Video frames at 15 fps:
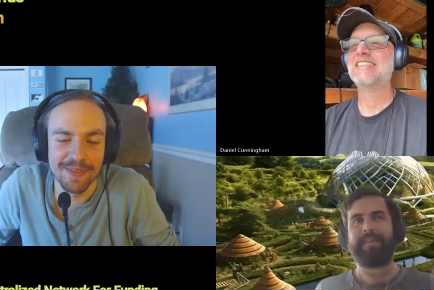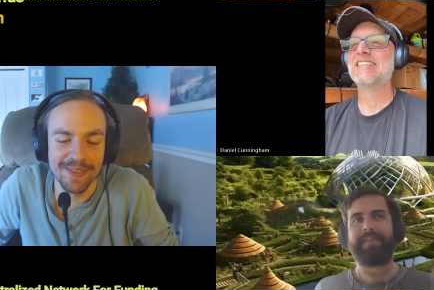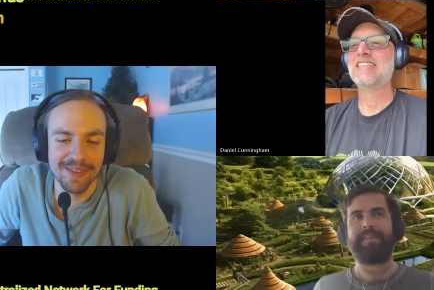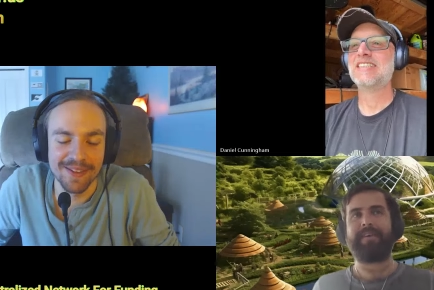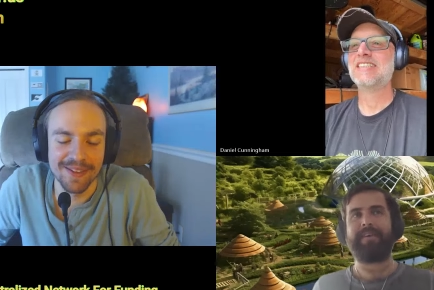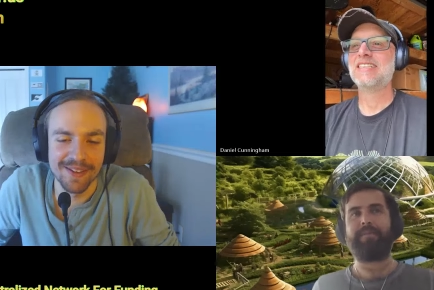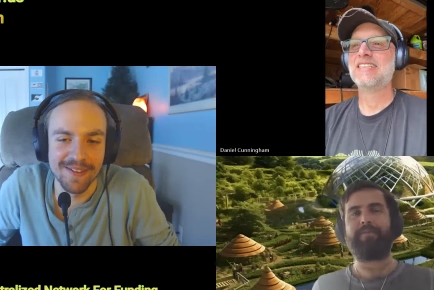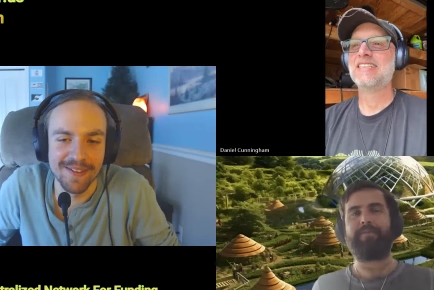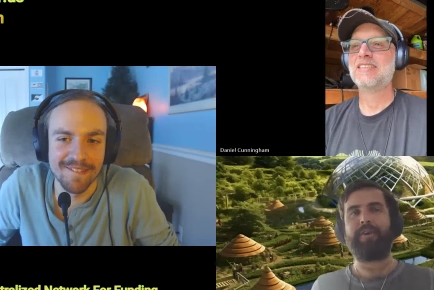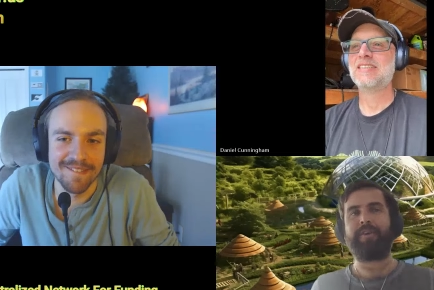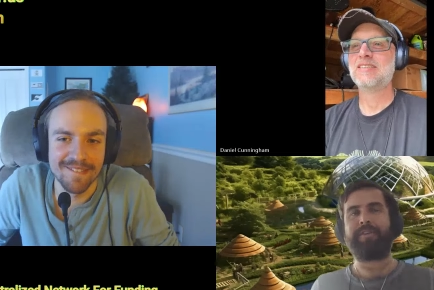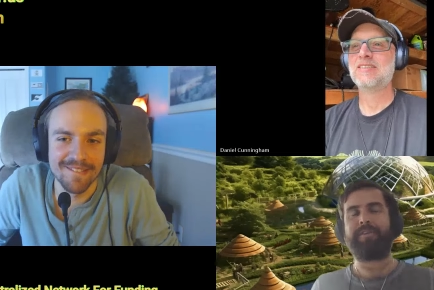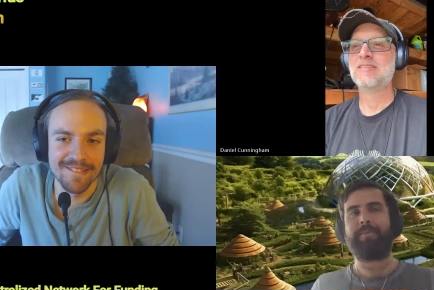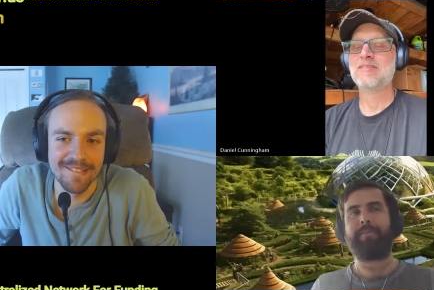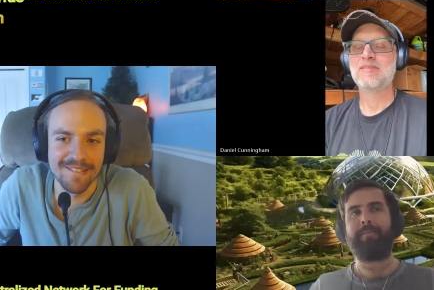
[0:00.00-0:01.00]
Speaker 1: Let's say we've
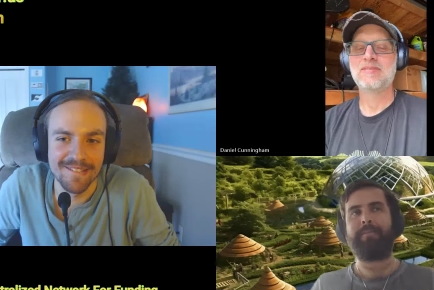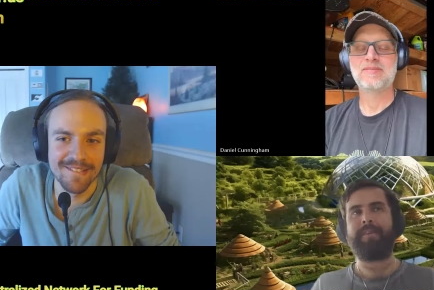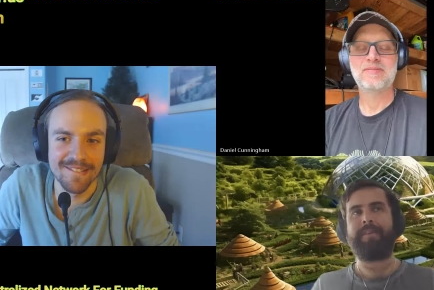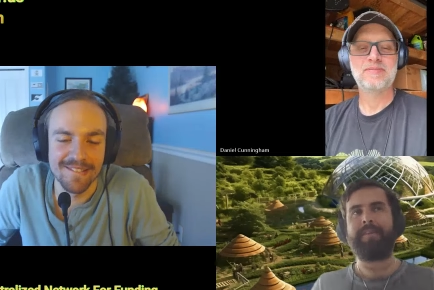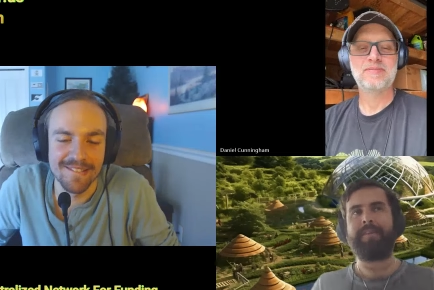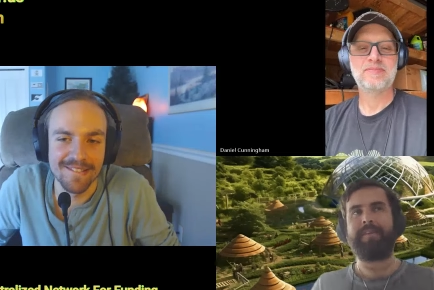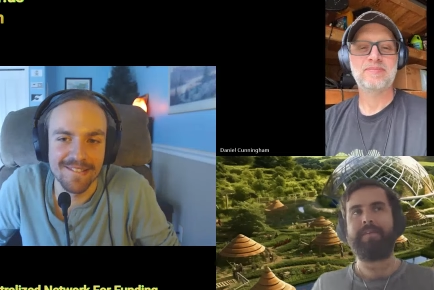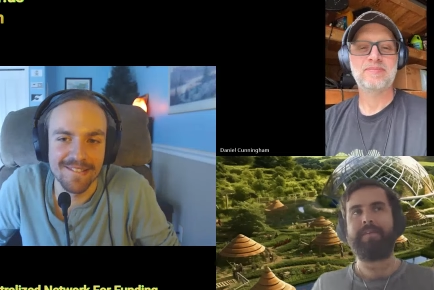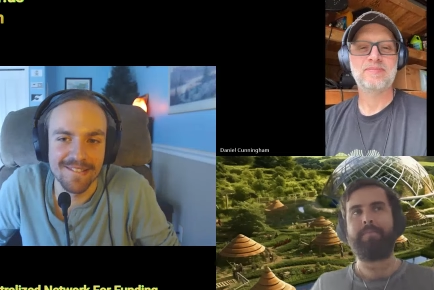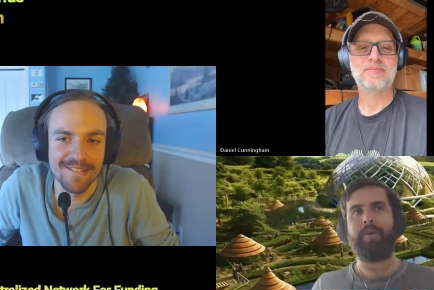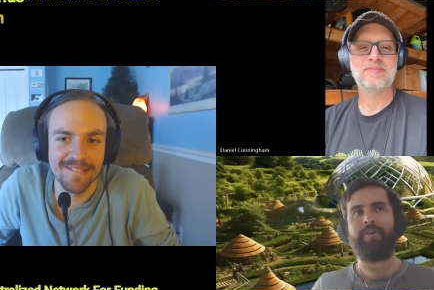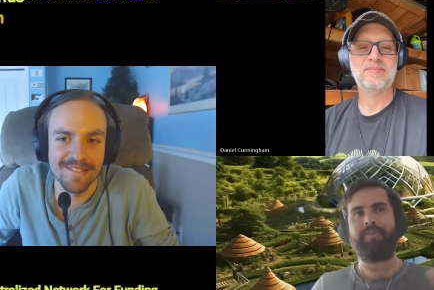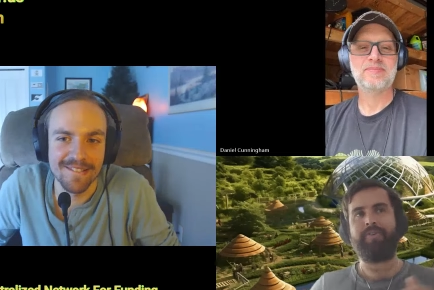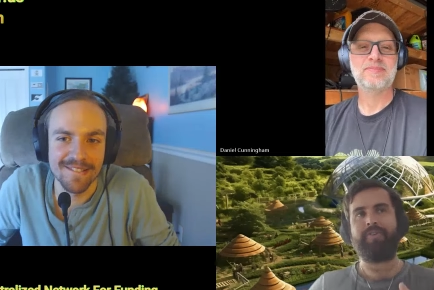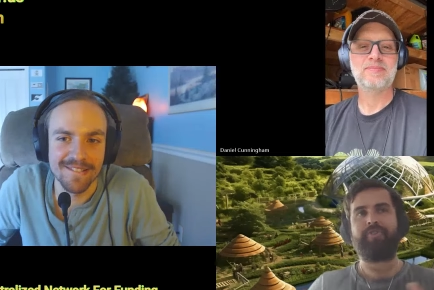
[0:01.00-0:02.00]
got
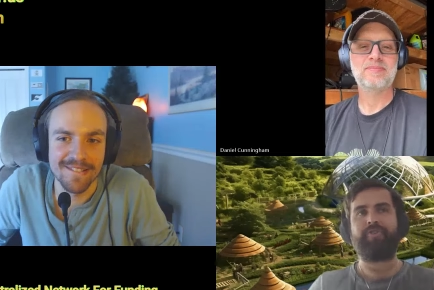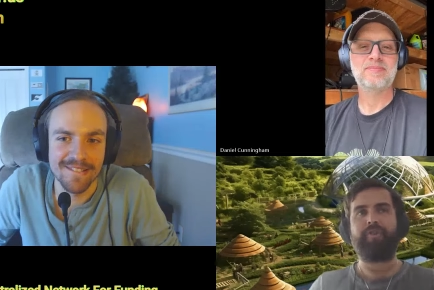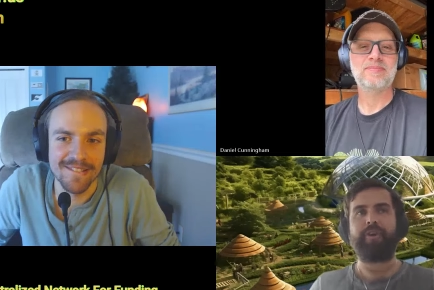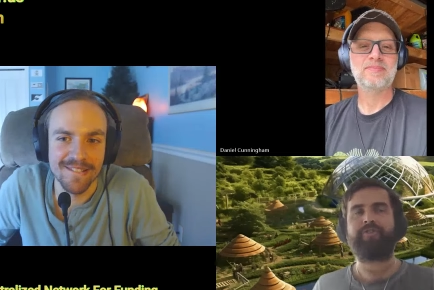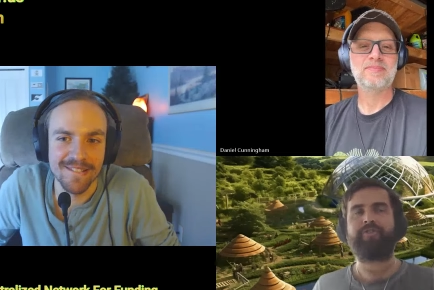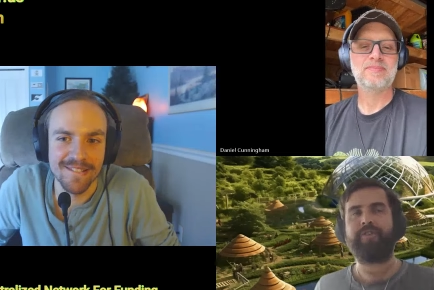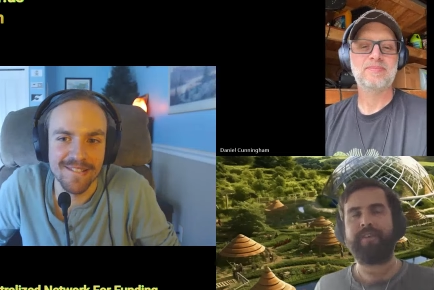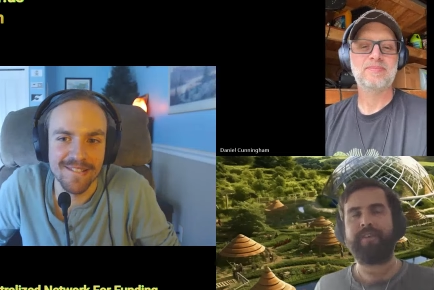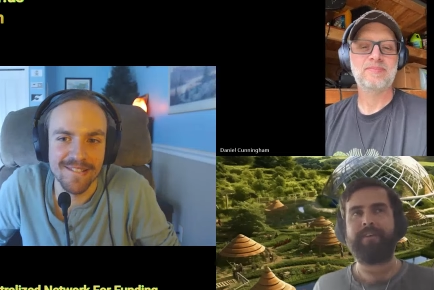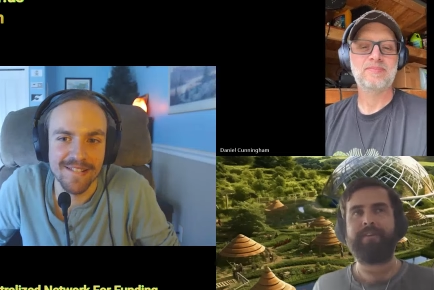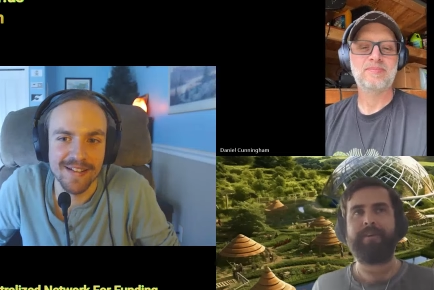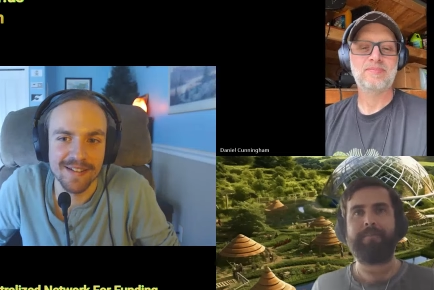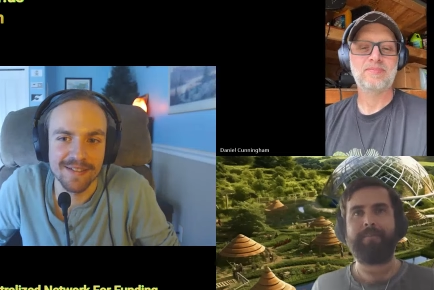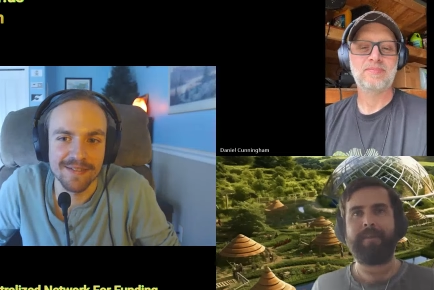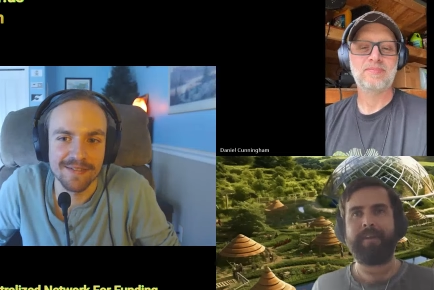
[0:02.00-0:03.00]
most of the structure
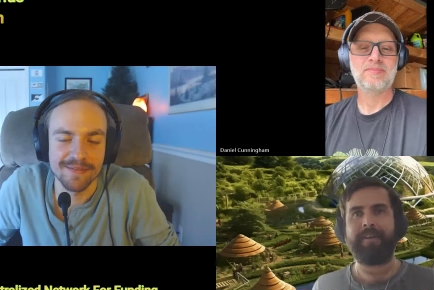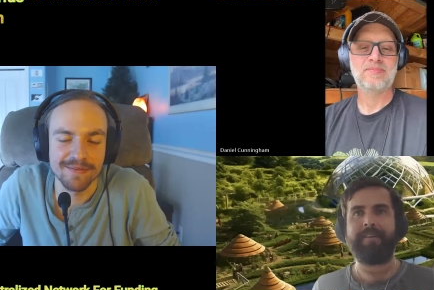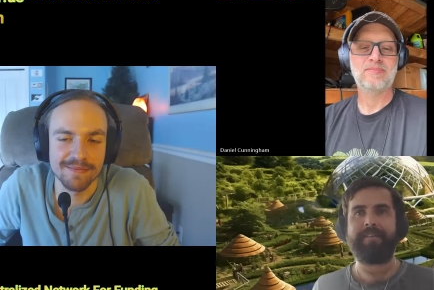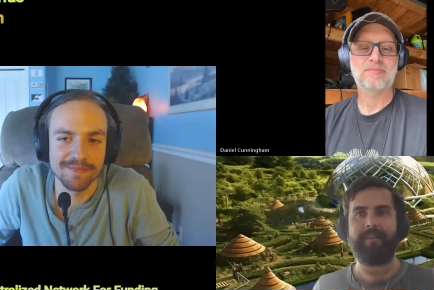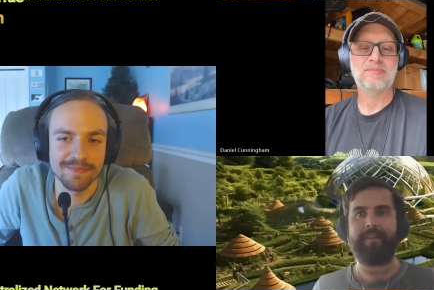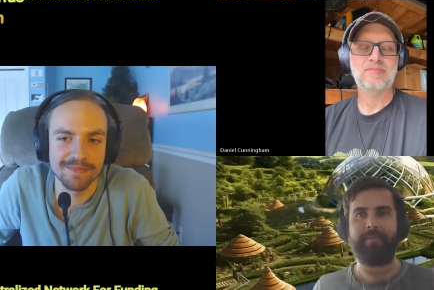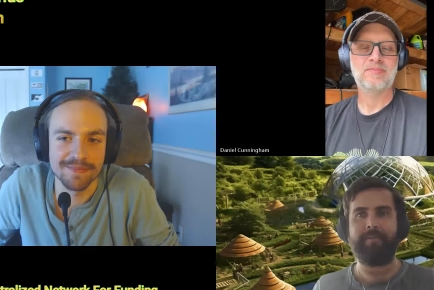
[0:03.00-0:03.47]
there in place,